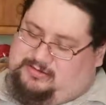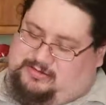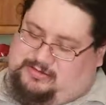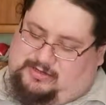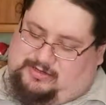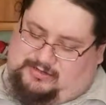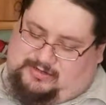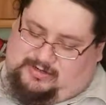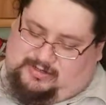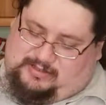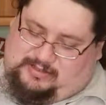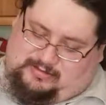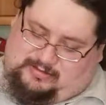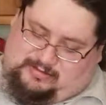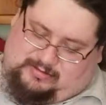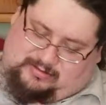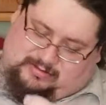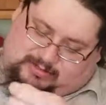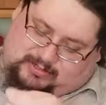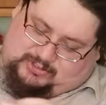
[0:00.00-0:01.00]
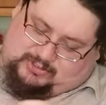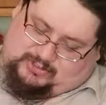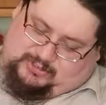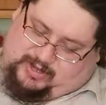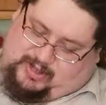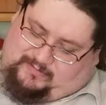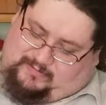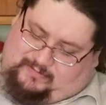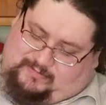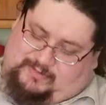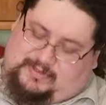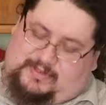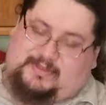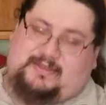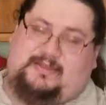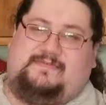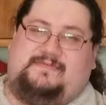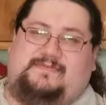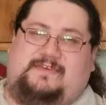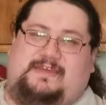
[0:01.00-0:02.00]
going to look to travel with
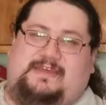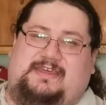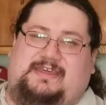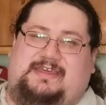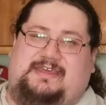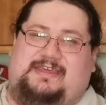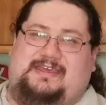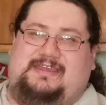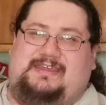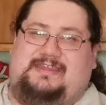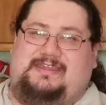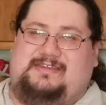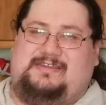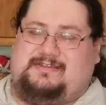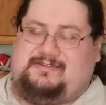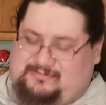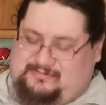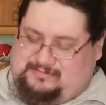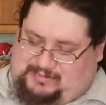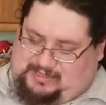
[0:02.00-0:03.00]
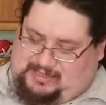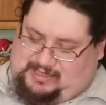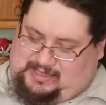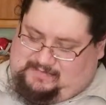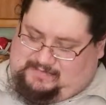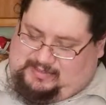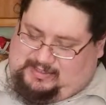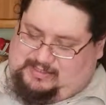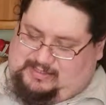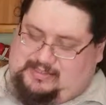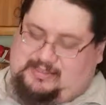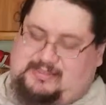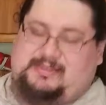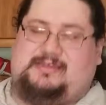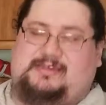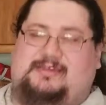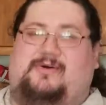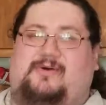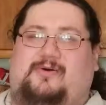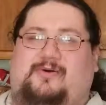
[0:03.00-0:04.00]
stuff and you don't really have a
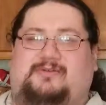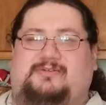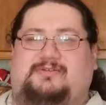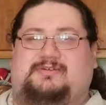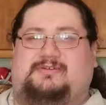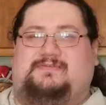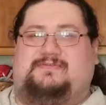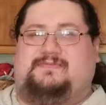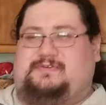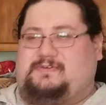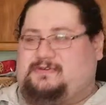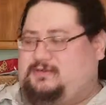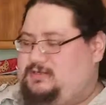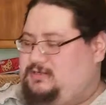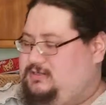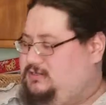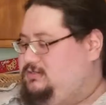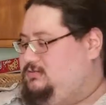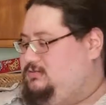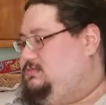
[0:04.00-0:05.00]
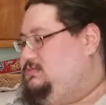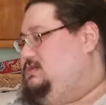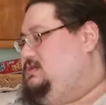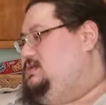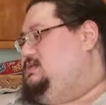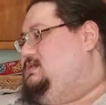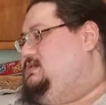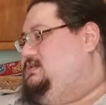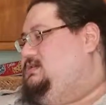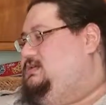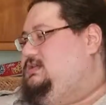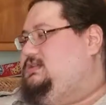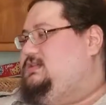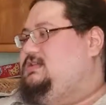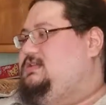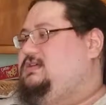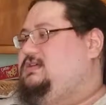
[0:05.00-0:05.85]
holder for it. And it's a